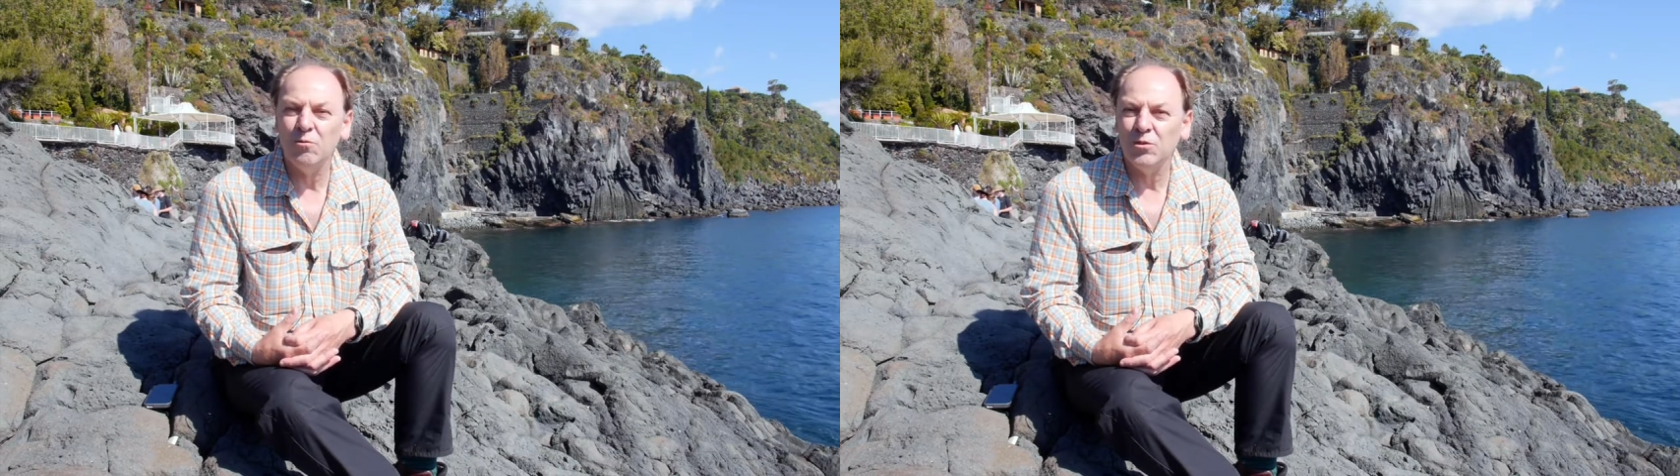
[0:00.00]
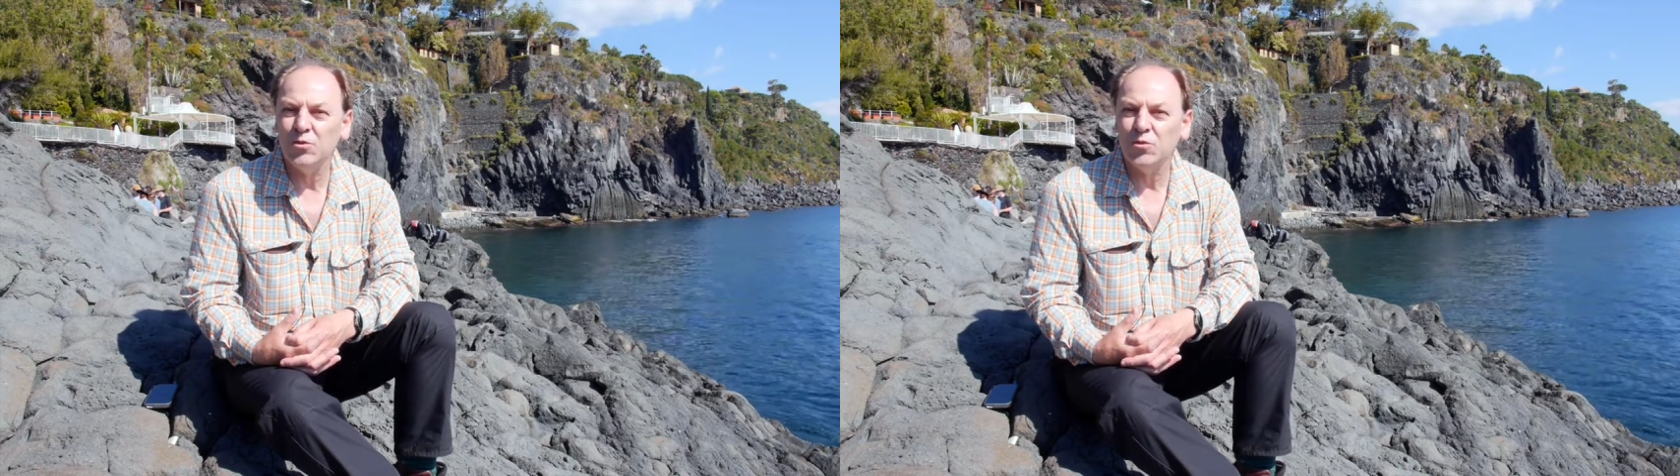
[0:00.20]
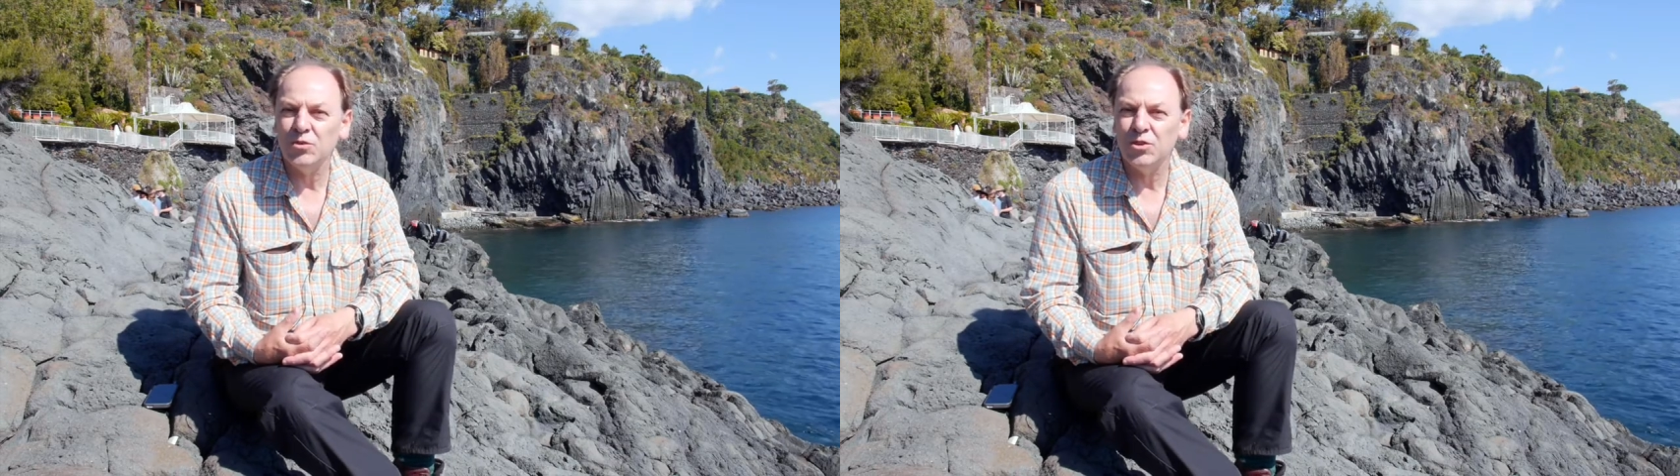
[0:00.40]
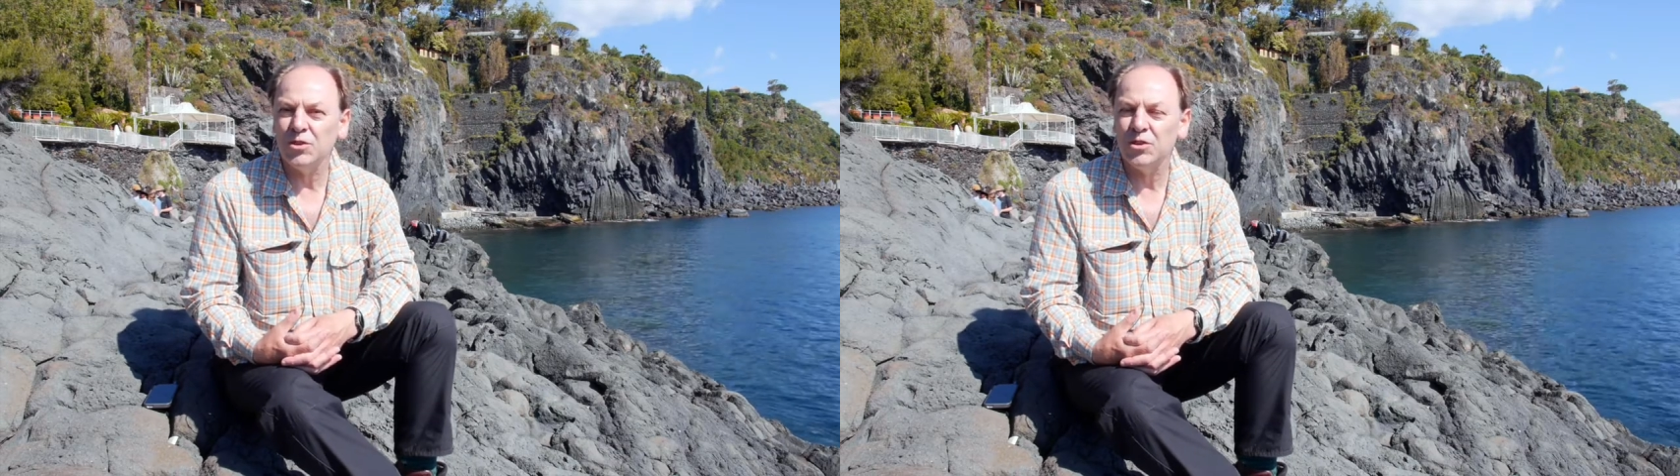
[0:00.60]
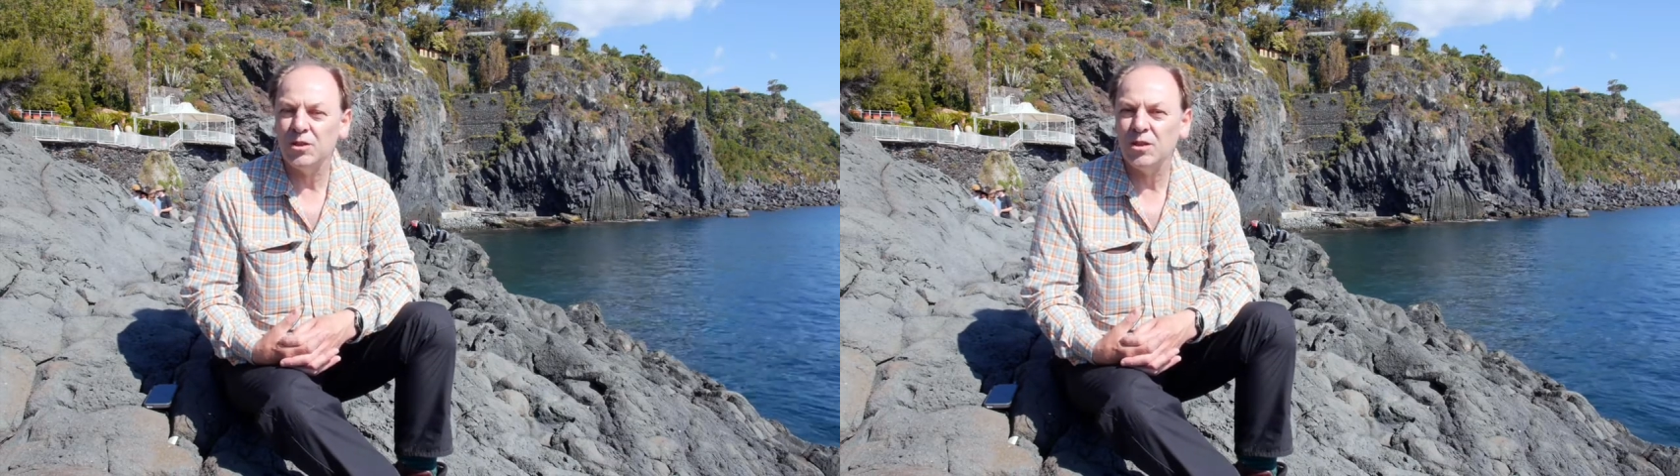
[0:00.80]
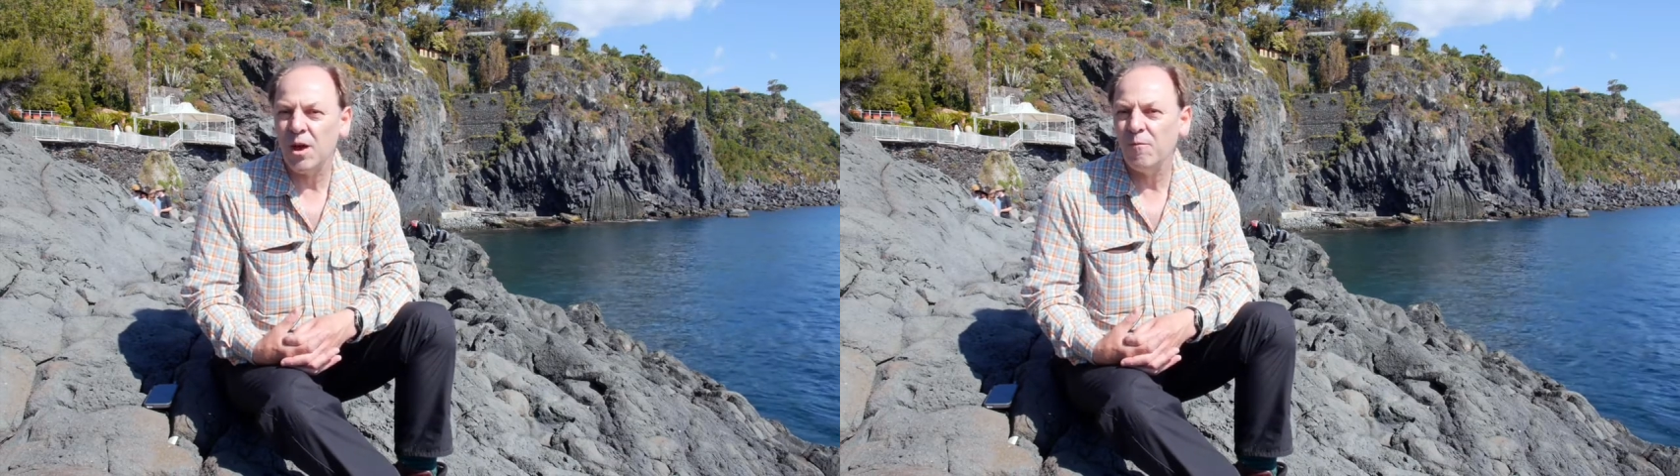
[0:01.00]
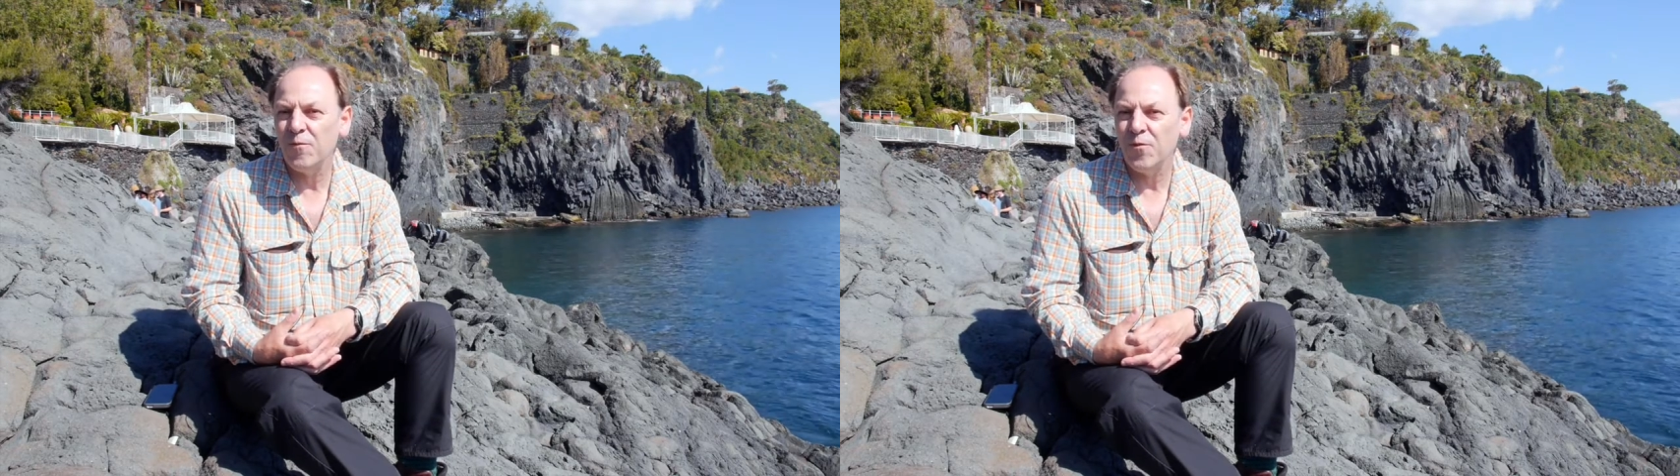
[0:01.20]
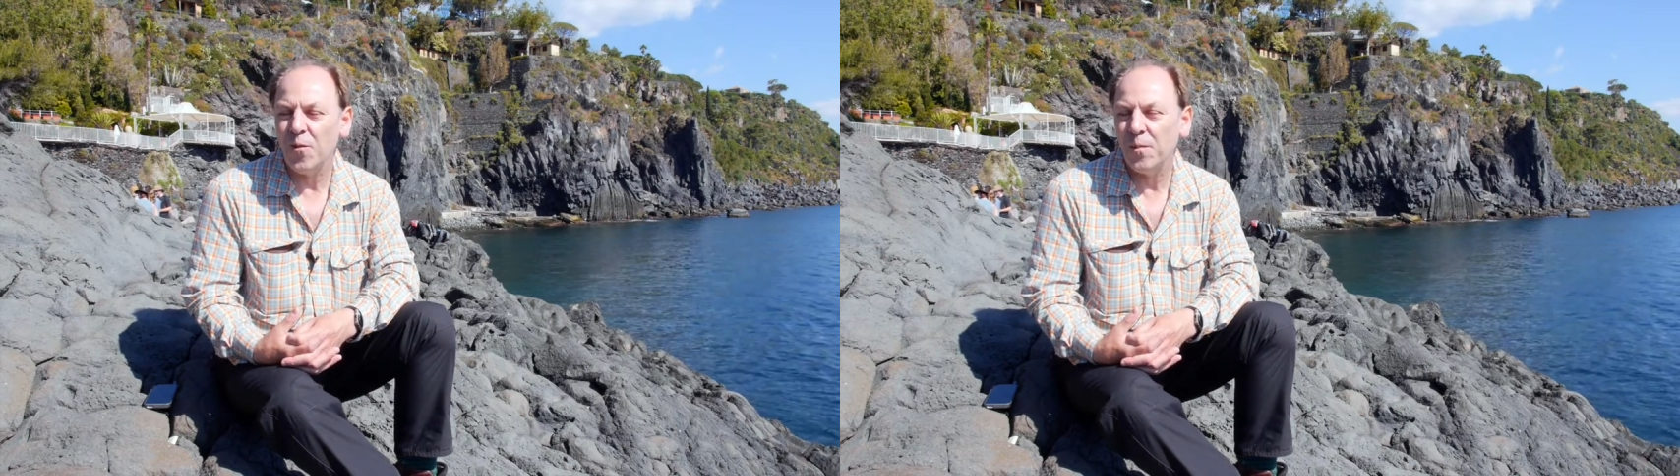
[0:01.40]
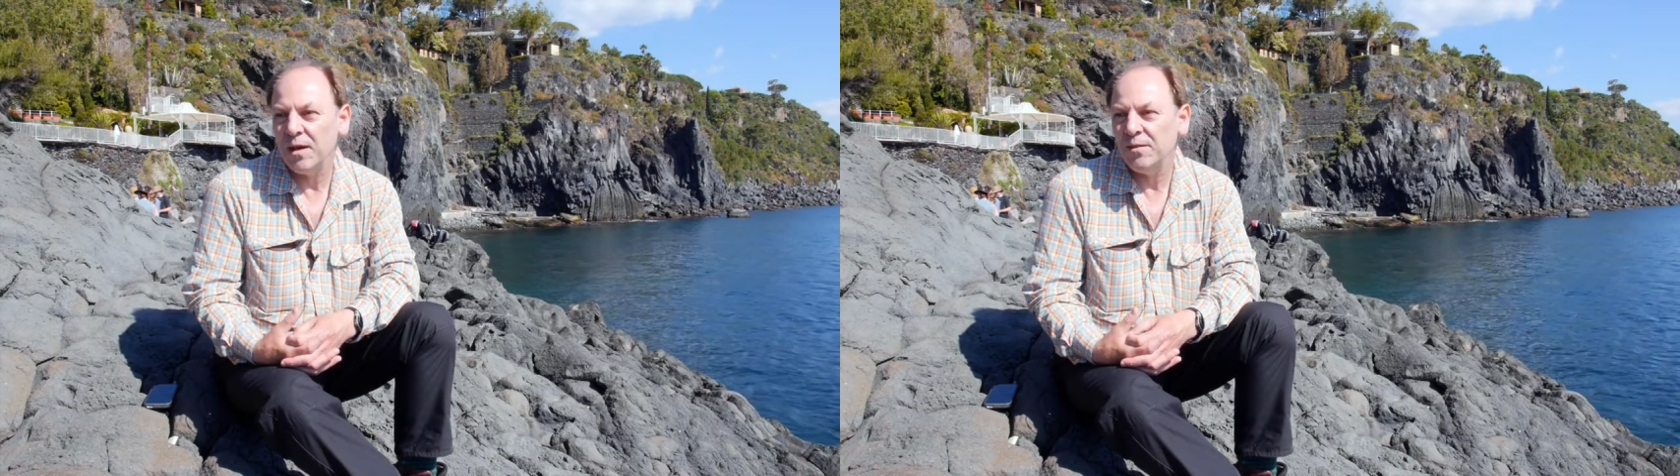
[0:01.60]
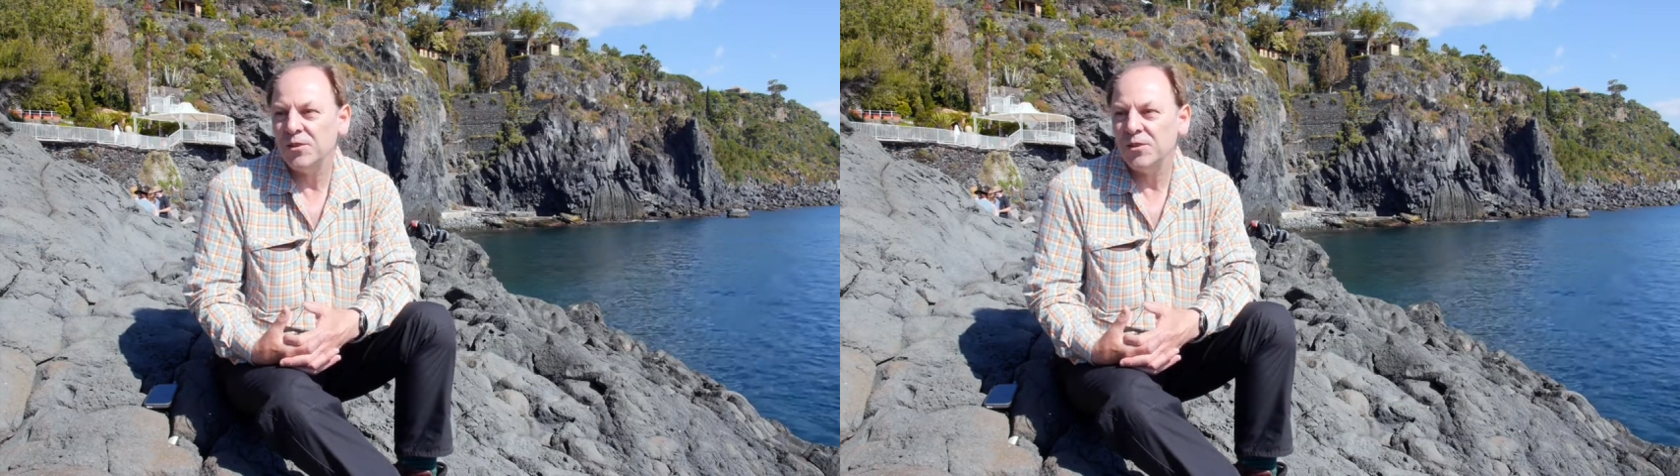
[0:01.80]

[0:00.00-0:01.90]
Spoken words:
resources come from,